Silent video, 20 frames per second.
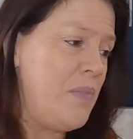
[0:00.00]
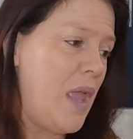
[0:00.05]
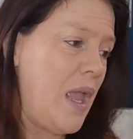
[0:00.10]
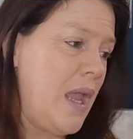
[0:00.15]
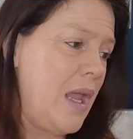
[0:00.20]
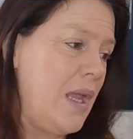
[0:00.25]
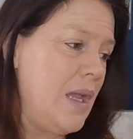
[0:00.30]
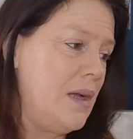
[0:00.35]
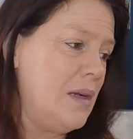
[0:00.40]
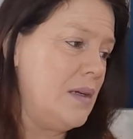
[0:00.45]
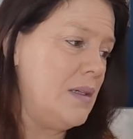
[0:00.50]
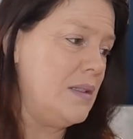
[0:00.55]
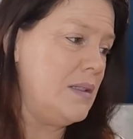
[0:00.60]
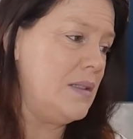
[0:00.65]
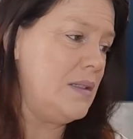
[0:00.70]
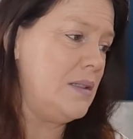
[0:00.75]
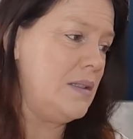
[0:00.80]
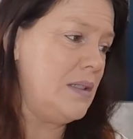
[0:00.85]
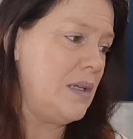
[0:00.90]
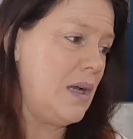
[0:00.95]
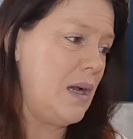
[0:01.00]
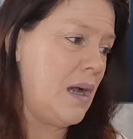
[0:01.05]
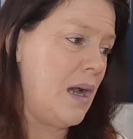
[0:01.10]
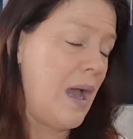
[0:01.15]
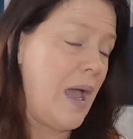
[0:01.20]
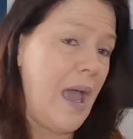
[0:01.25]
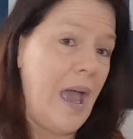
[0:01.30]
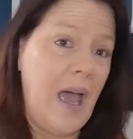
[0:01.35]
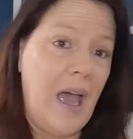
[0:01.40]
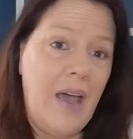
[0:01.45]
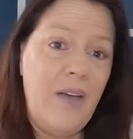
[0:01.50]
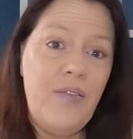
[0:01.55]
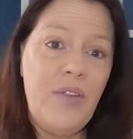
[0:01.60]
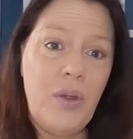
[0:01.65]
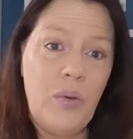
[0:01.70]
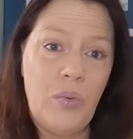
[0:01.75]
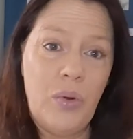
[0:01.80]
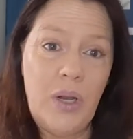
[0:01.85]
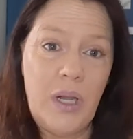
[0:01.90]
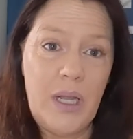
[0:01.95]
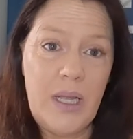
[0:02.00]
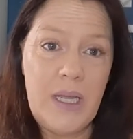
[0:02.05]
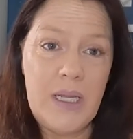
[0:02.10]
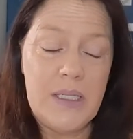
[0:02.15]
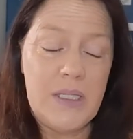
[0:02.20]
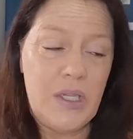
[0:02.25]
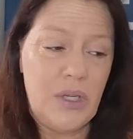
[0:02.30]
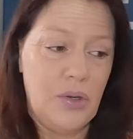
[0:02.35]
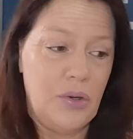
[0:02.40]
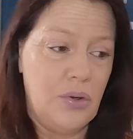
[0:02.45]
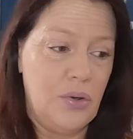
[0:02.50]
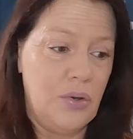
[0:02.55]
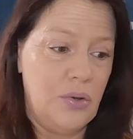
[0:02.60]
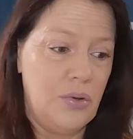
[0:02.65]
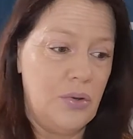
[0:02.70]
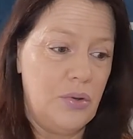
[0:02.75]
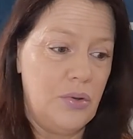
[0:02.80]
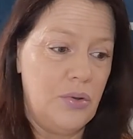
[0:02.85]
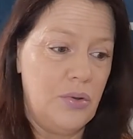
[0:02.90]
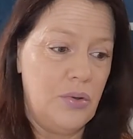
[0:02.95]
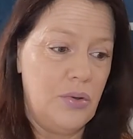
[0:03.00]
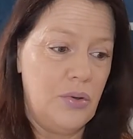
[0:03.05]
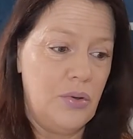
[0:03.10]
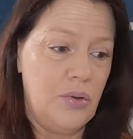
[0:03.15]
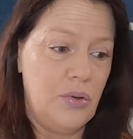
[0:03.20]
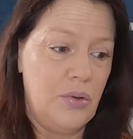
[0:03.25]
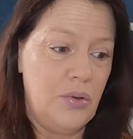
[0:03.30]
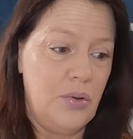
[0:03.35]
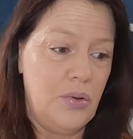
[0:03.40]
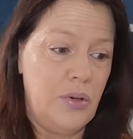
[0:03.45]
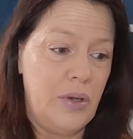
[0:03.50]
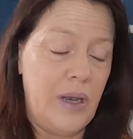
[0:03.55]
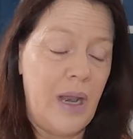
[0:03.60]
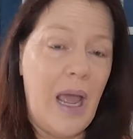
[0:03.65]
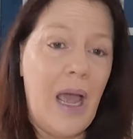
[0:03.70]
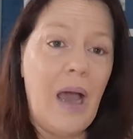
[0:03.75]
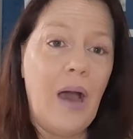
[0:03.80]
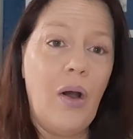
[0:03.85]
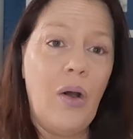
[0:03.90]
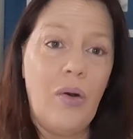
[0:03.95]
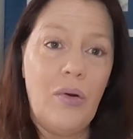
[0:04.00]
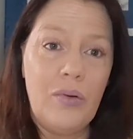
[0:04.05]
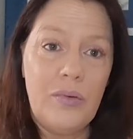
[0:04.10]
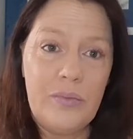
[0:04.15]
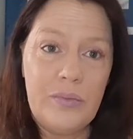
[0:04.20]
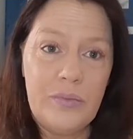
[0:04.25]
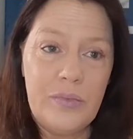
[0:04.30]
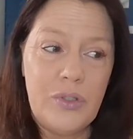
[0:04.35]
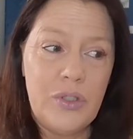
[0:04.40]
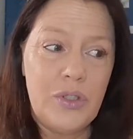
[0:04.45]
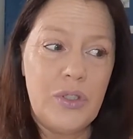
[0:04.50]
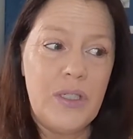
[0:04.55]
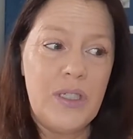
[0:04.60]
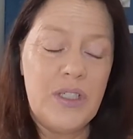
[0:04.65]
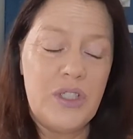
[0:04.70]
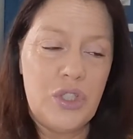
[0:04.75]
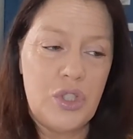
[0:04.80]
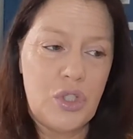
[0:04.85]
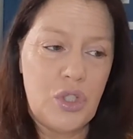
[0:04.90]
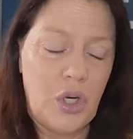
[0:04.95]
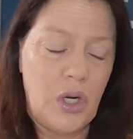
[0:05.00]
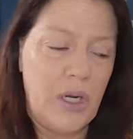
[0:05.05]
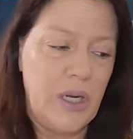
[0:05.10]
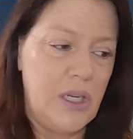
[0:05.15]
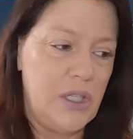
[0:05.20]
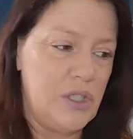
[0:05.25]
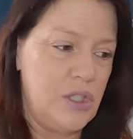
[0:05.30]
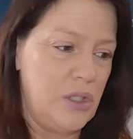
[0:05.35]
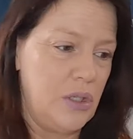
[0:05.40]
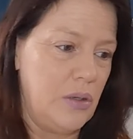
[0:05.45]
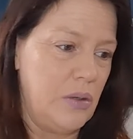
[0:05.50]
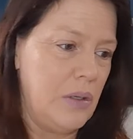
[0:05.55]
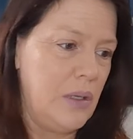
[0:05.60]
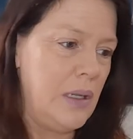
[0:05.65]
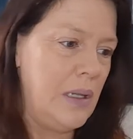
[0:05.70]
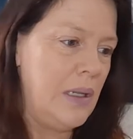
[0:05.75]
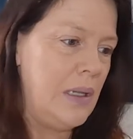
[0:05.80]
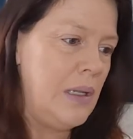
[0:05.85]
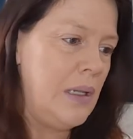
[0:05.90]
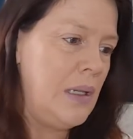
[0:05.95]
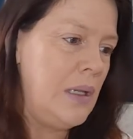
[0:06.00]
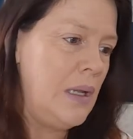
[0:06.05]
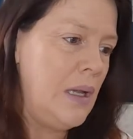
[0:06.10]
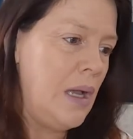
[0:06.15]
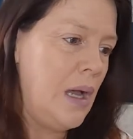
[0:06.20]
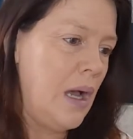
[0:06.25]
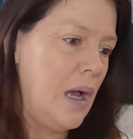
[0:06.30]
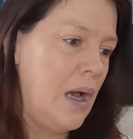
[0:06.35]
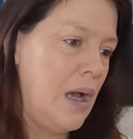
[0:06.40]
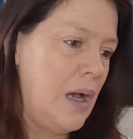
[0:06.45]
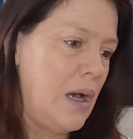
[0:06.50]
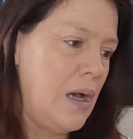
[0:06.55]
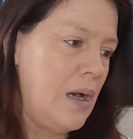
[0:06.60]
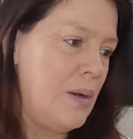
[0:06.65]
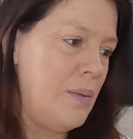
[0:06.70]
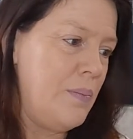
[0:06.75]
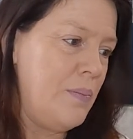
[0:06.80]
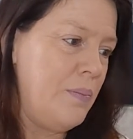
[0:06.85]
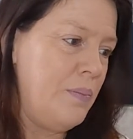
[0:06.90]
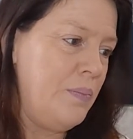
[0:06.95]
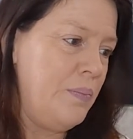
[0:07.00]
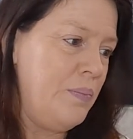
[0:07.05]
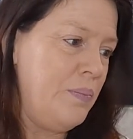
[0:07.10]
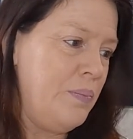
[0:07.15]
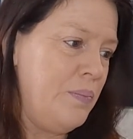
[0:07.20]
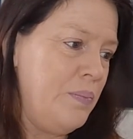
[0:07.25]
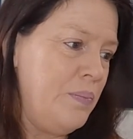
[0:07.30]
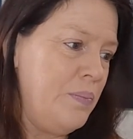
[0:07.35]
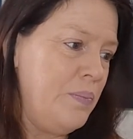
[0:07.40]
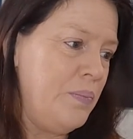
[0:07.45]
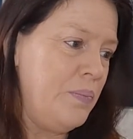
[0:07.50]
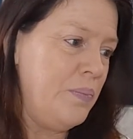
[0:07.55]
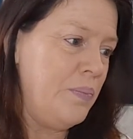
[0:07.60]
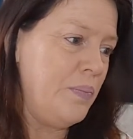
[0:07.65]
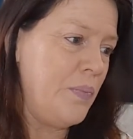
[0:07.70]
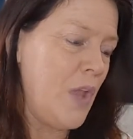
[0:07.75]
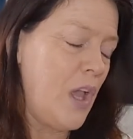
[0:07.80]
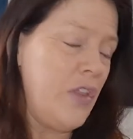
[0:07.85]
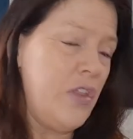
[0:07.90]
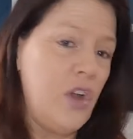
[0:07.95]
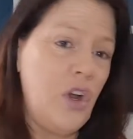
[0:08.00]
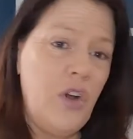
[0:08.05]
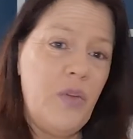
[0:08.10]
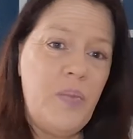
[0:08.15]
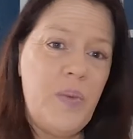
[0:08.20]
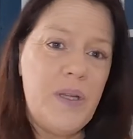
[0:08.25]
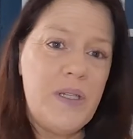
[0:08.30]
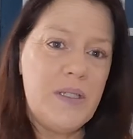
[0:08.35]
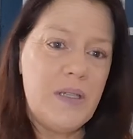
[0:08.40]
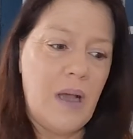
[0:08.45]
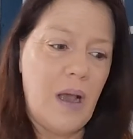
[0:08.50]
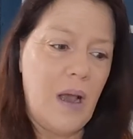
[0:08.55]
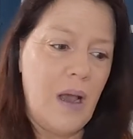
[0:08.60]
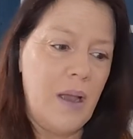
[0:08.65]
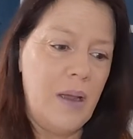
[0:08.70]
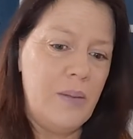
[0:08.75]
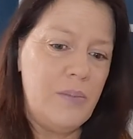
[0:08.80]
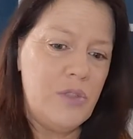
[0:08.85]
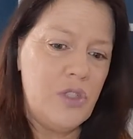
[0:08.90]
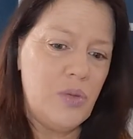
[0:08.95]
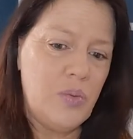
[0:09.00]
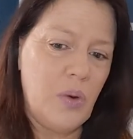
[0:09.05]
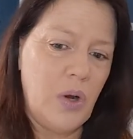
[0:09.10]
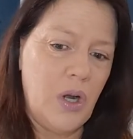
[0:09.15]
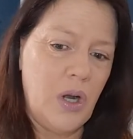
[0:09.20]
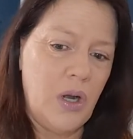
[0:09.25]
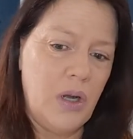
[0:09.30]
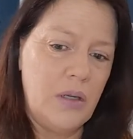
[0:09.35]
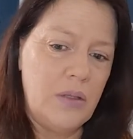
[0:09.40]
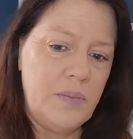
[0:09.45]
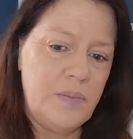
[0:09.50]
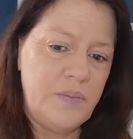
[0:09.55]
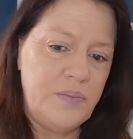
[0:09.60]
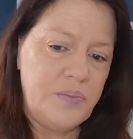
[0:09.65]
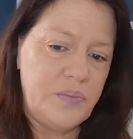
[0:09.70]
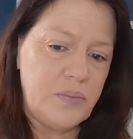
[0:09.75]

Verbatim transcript: and uh, haven't really until now. There, it's starting to. Um, there have been times where